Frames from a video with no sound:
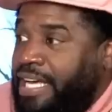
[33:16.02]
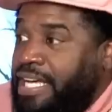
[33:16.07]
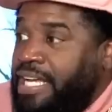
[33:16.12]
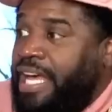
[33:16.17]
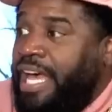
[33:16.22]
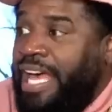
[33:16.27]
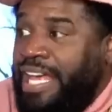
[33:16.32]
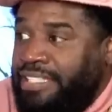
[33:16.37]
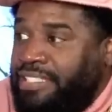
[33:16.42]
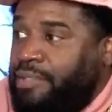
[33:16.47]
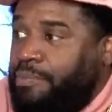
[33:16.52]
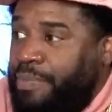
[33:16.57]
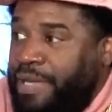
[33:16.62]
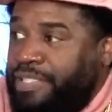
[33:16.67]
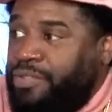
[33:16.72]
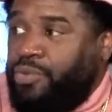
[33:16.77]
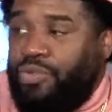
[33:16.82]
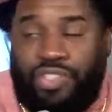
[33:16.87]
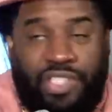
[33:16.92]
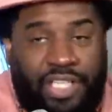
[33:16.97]
me there as
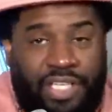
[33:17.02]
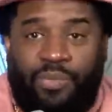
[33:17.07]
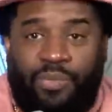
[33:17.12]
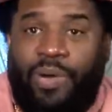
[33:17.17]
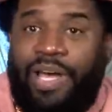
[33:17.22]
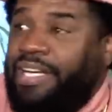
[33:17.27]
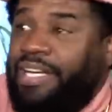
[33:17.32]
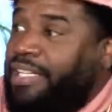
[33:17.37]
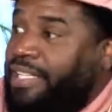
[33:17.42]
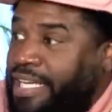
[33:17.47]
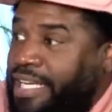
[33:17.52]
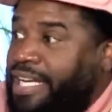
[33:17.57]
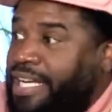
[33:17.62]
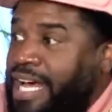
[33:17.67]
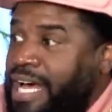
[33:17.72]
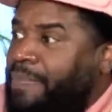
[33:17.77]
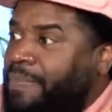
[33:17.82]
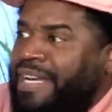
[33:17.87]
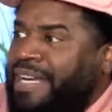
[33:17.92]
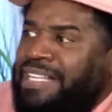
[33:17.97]
the bitch was getting ready to
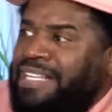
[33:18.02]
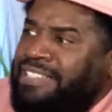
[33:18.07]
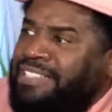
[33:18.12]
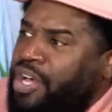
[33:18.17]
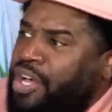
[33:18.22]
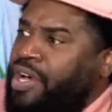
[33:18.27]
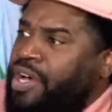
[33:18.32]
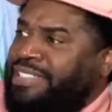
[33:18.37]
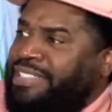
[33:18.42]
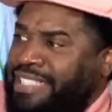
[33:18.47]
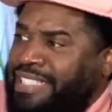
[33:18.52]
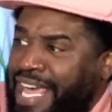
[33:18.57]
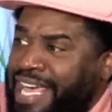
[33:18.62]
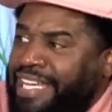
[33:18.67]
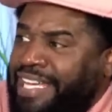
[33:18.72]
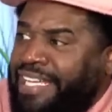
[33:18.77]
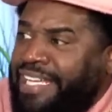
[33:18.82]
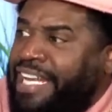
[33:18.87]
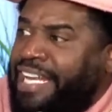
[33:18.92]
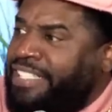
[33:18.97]
get up, and I saw her
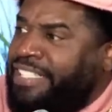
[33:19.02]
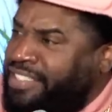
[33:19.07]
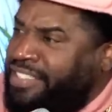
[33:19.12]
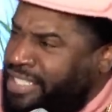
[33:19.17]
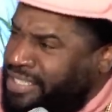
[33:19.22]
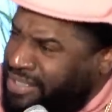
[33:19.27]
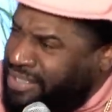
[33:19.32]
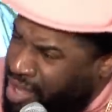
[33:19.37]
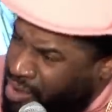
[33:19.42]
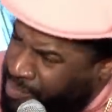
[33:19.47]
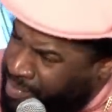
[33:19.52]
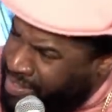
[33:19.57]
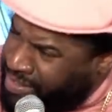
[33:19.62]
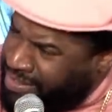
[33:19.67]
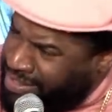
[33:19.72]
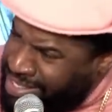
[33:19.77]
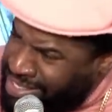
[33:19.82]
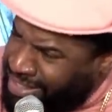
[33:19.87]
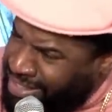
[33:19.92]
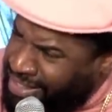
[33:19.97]
taking it, and she saw
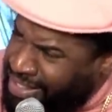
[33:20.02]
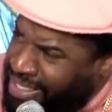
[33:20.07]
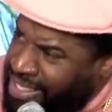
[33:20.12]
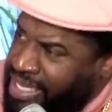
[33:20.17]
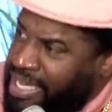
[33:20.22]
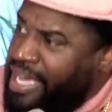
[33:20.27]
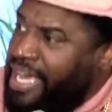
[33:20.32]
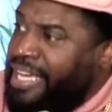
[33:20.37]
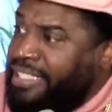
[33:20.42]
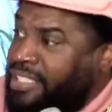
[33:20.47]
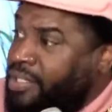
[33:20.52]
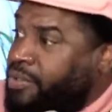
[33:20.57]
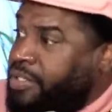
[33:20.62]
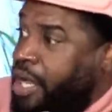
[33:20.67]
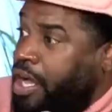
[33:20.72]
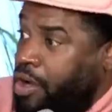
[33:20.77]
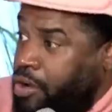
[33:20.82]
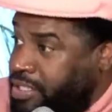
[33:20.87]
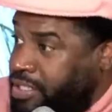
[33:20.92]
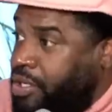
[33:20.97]
me looking, and
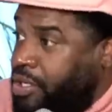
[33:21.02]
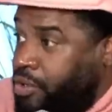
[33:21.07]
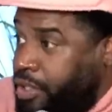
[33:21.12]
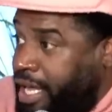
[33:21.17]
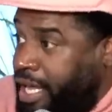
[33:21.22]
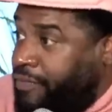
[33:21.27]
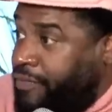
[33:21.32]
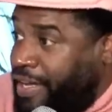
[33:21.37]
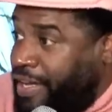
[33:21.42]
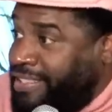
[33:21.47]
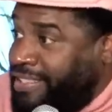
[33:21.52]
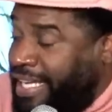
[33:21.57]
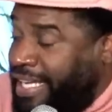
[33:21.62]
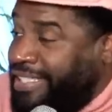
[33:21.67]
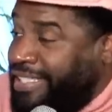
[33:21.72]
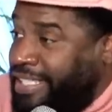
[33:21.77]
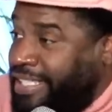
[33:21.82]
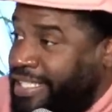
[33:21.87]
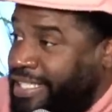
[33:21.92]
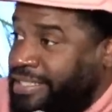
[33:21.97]
she was like, "Oh, is it okay if I
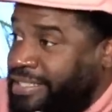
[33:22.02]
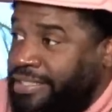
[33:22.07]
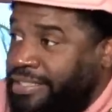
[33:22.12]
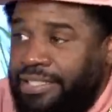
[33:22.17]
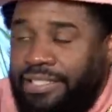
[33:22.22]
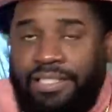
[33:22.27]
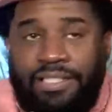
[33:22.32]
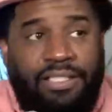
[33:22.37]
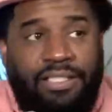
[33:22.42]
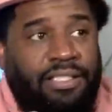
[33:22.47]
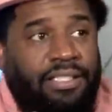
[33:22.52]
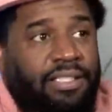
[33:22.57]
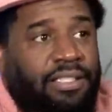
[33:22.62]
take this?"